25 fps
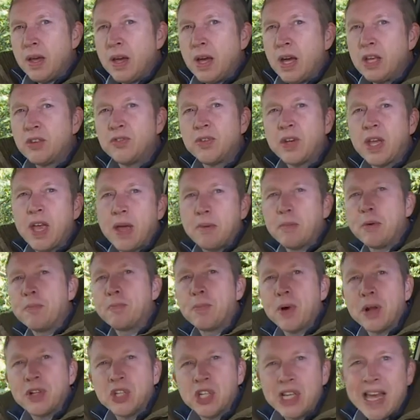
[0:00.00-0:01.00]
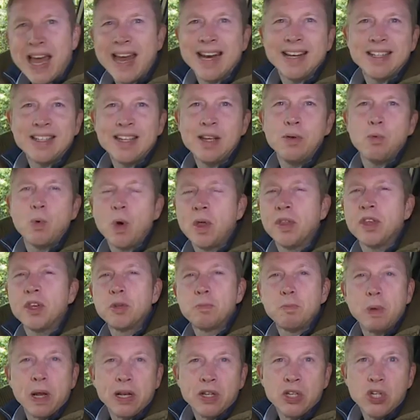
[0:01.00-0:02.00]
As for cabin practicality, well, there's
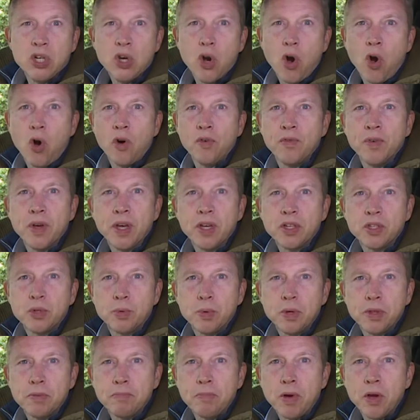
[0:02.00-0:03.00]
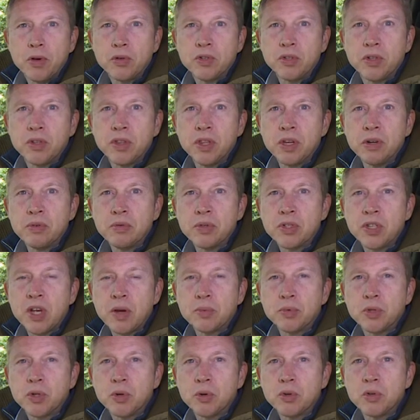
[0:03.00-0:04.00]
plenty of it, with most of the
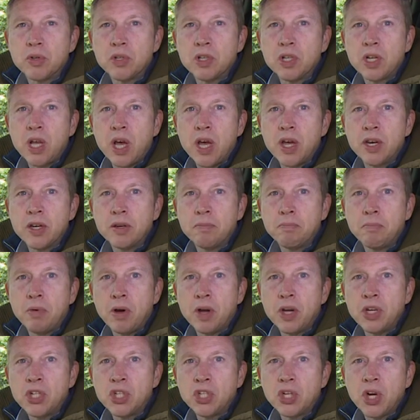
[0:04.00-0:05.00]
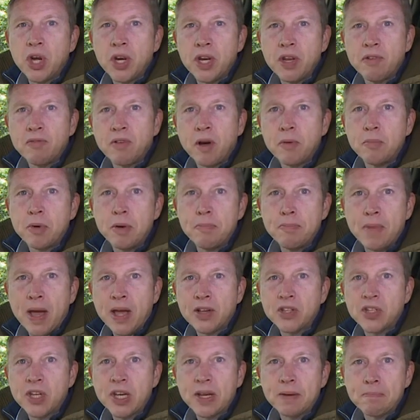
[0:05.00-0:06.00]
receptacles lined by shiny rubber
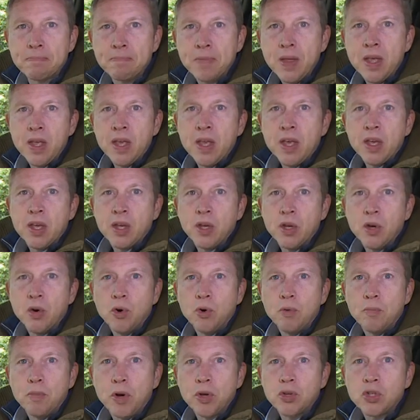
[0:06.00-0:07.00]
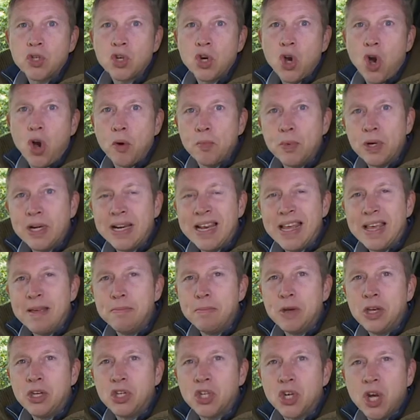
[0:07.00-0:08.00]
matting. You'll most commonly
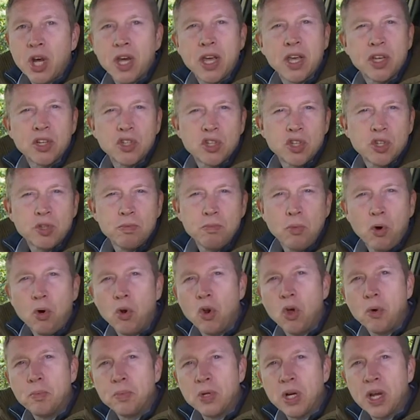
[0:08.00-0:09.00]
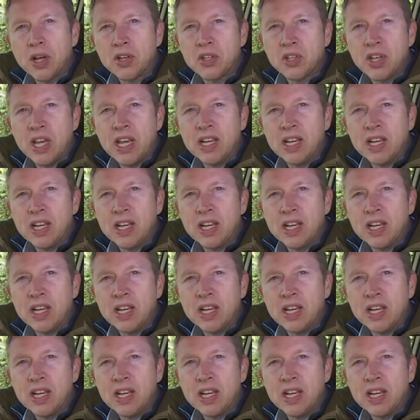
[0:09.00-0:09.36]
be chucking small objects